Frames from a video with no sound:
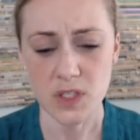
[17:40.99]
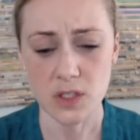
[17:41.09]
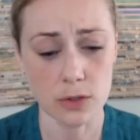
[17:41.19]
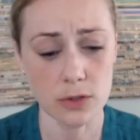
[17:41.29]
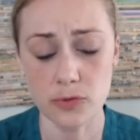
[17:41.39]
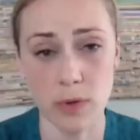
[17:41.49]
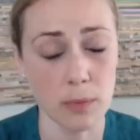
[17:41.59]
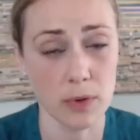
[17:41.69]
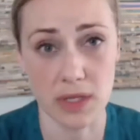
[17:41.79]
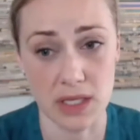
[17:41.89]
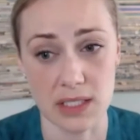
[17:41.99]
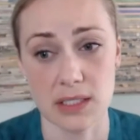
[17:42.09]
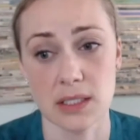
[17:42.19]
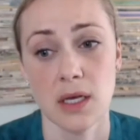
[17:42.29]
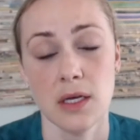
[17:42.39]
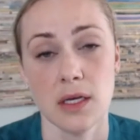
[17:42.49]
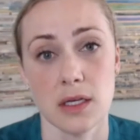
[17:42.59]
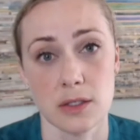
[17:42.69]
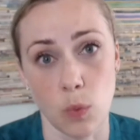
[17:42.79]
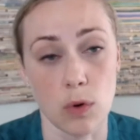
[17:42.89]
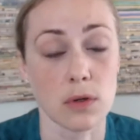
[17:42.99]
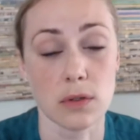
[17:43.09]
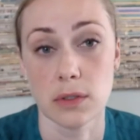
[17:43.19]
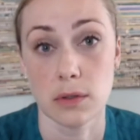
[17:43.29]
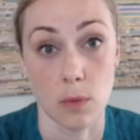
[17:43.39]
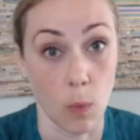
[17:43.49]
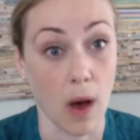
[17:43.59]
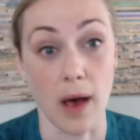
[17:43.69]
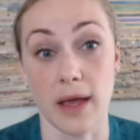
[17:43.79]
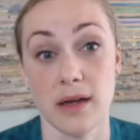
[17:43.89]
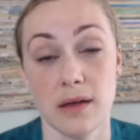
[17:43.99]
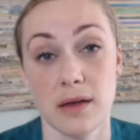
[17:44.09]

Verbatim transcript: So just remember that this is worldwide.